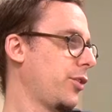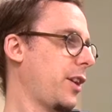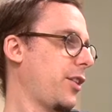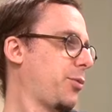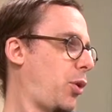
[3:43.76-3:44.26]

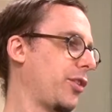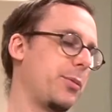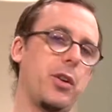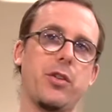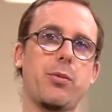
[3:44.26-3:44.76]
say this
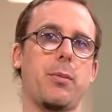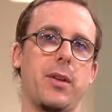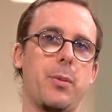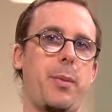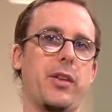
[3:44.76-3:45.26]
portable is probably
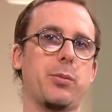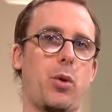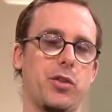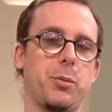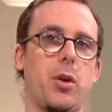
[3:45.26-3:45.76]
the best
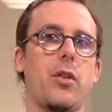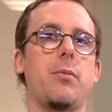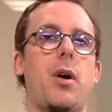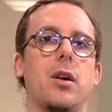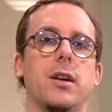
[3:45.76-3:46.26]
portable on the
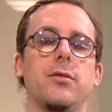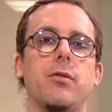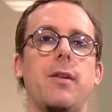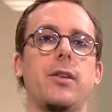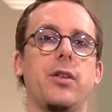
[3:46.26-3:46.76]
market for
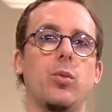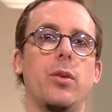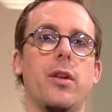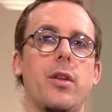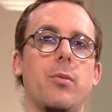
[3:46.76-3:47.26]
writing
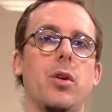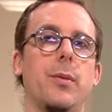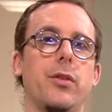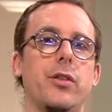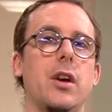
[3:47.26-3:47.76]
with at the
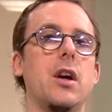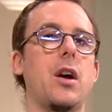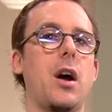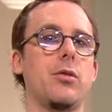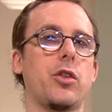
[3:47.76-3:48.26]
moment,
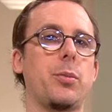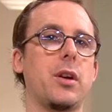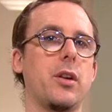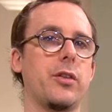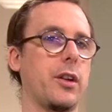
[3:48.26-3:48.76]
just
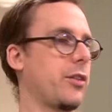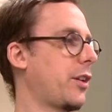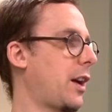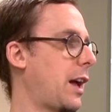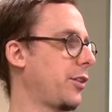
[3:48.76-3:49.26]
because it
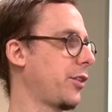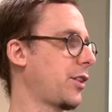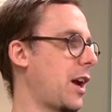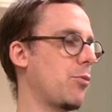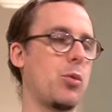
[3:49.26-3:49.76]
has this
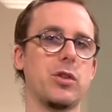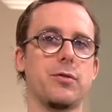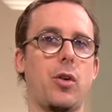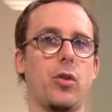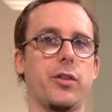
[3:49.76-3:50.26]
camera which
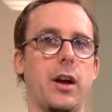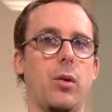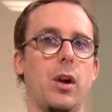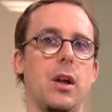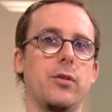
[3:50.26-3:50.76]
folds
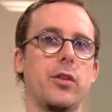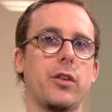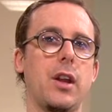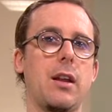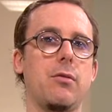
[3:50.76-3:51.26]
out,
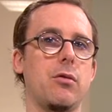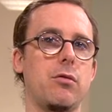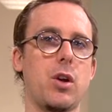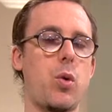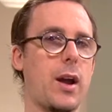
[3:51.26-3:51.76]
doesn't
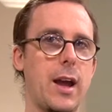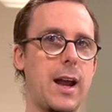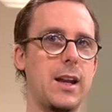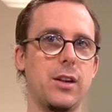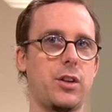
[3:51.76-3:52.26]
require
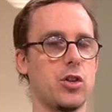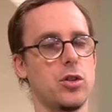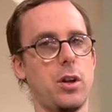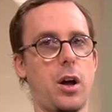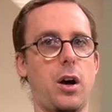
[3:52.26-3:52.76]
any
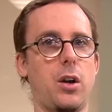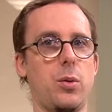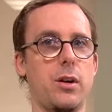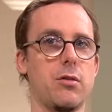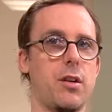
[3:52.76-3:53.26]
additional
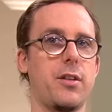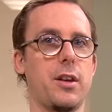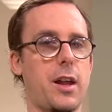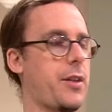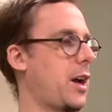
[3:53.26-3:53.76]
hardware or anything
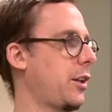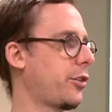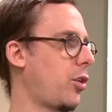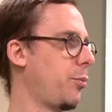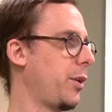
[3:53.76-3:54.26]
like that.
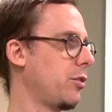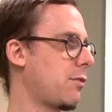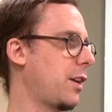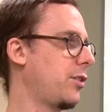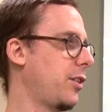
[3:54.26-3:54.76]
It's all built
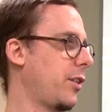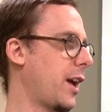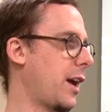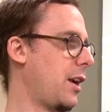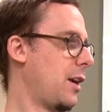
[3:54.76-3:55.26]
right in there.